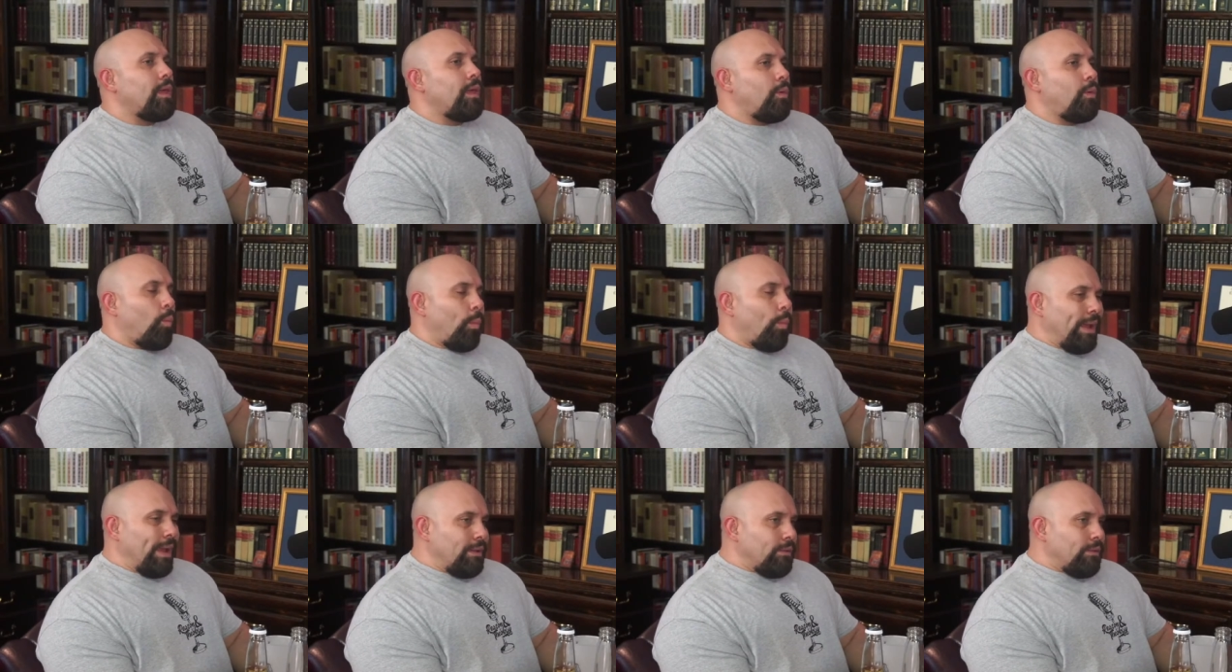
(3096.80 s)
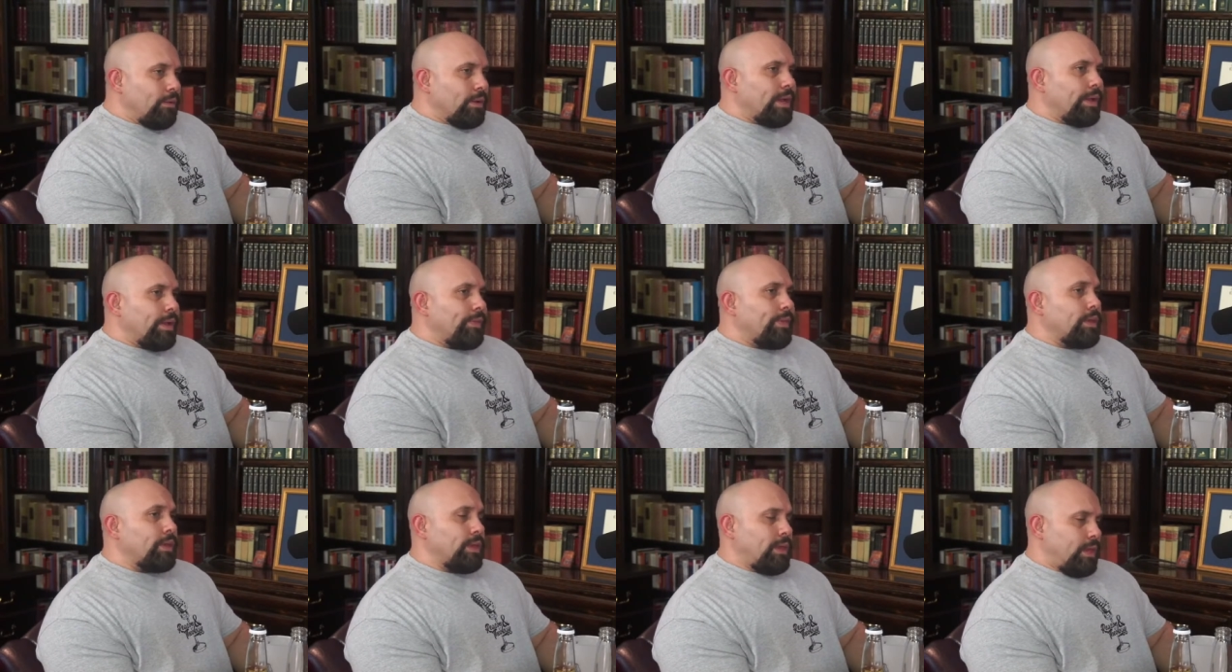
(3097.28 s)
We look
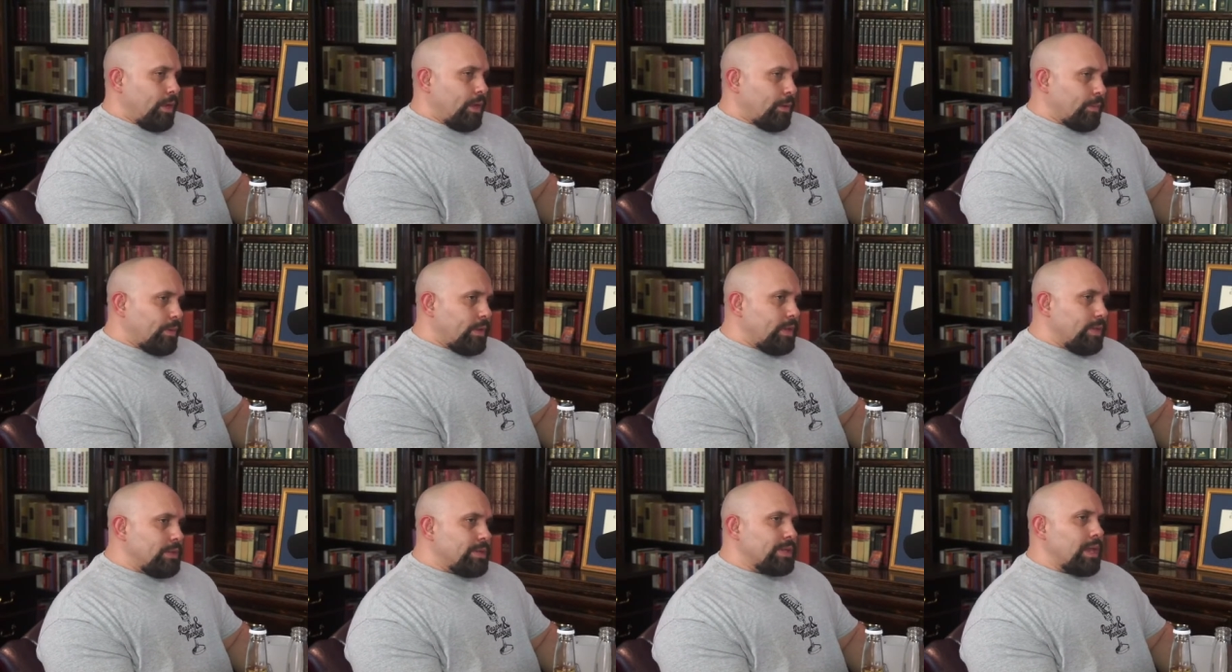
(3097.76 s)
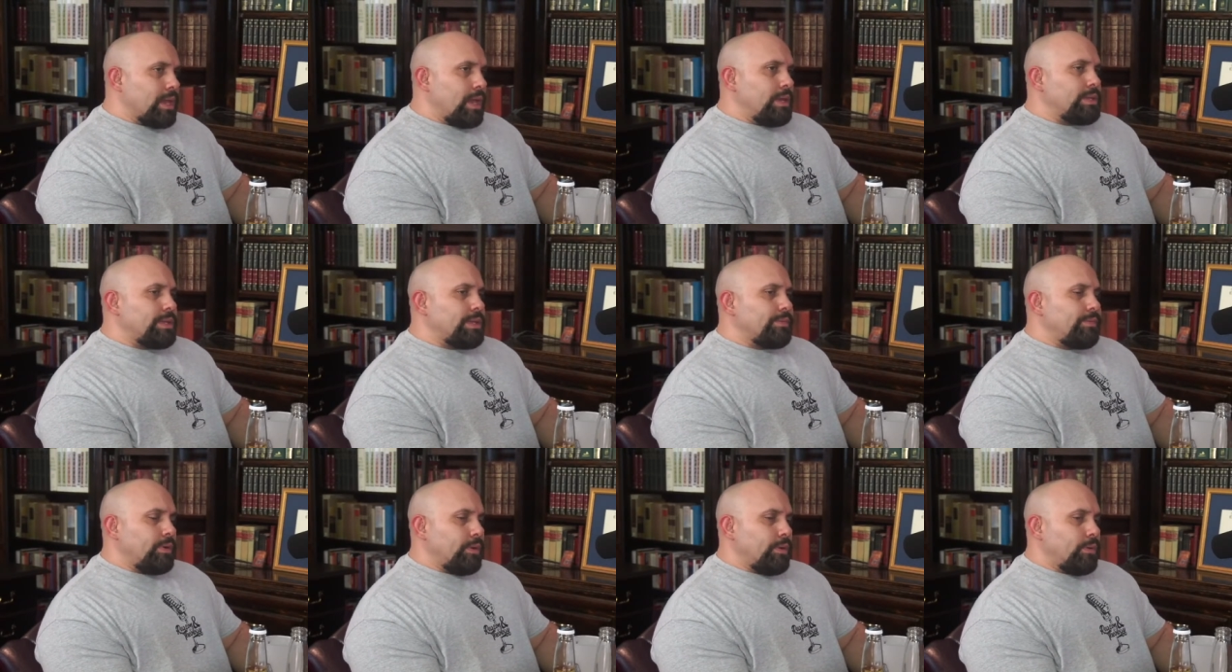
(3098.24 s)
at the curious
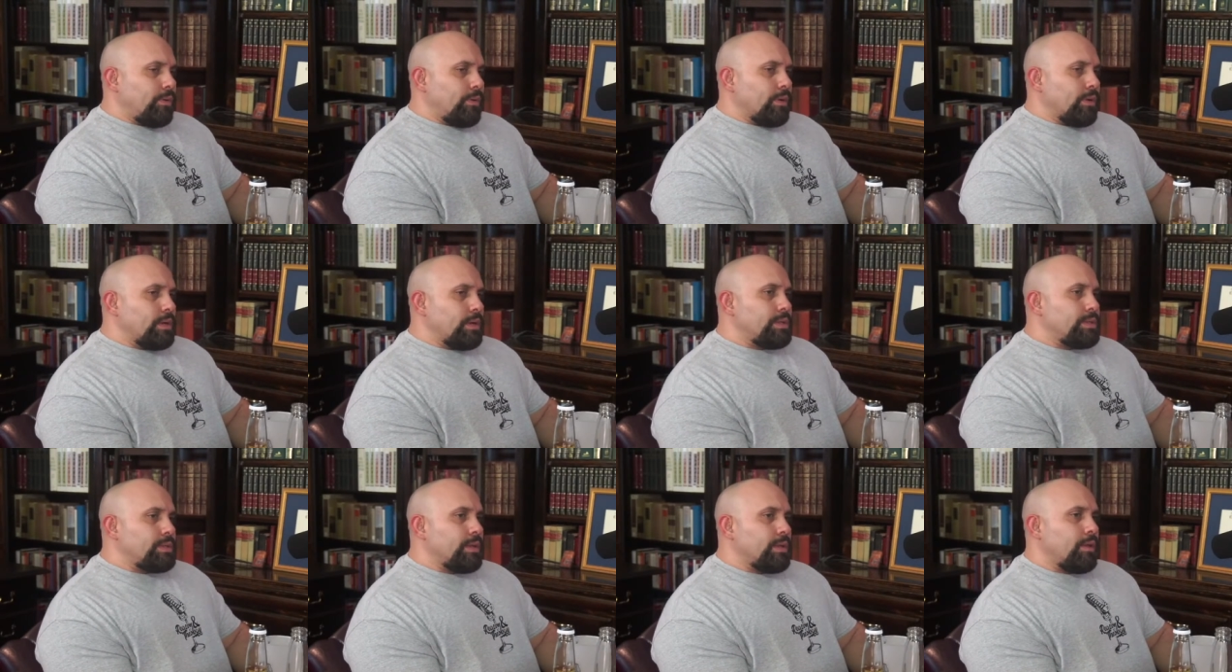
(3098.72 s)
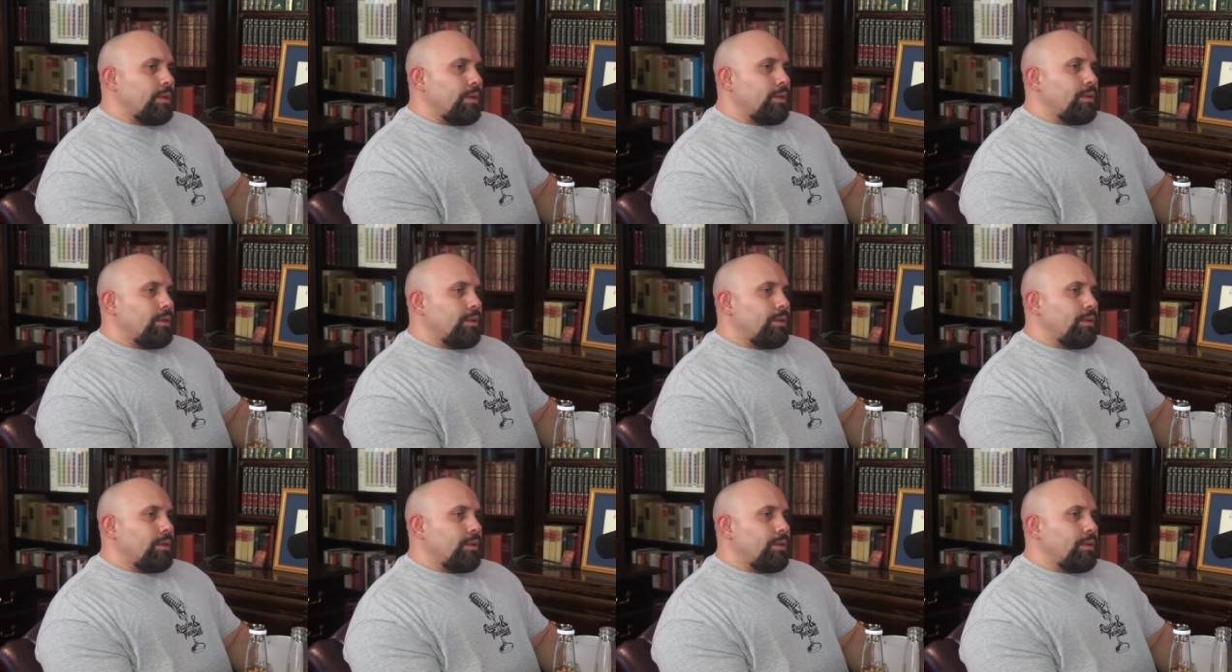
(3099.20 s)
case of Honorius,